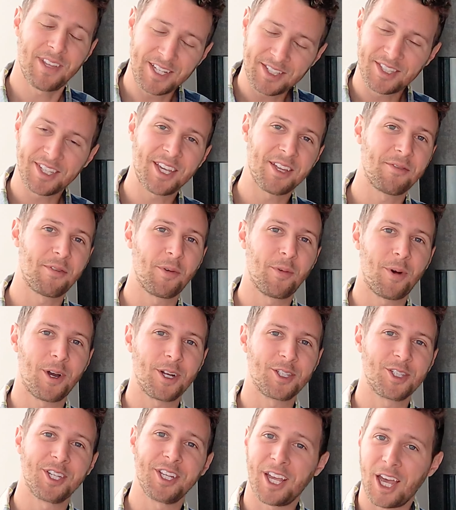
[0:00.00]
Thanks again for
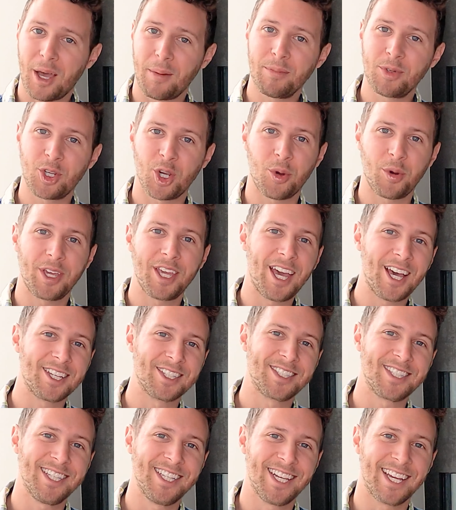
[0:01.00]
watching. I'm Joey. I'll
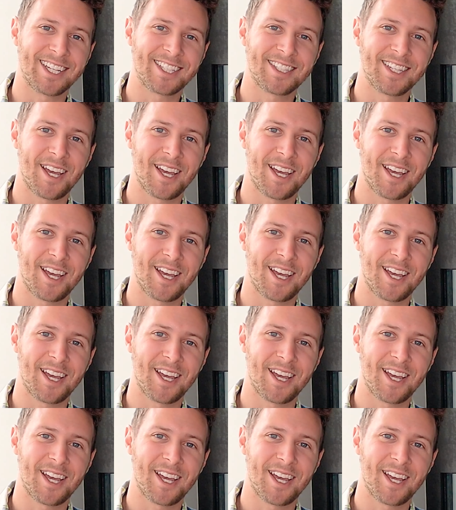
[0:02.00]
see you next